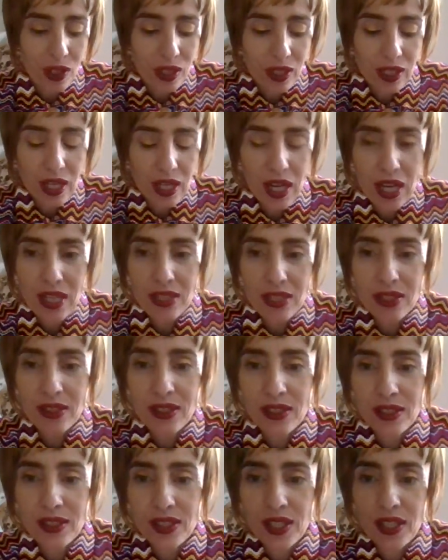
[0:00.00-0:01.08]
guys,
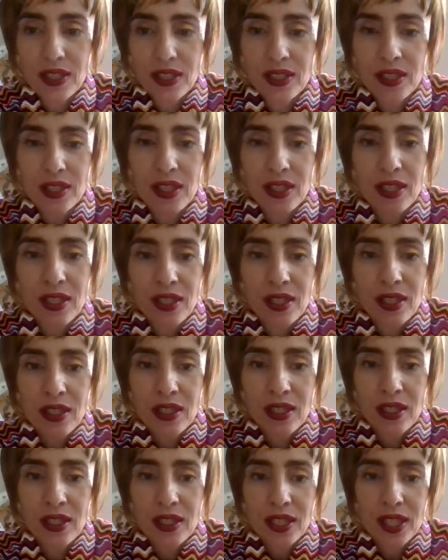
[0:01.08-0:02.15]
just
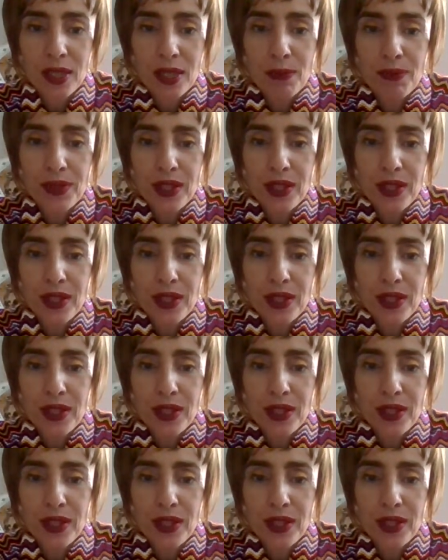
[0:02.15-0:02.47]
keep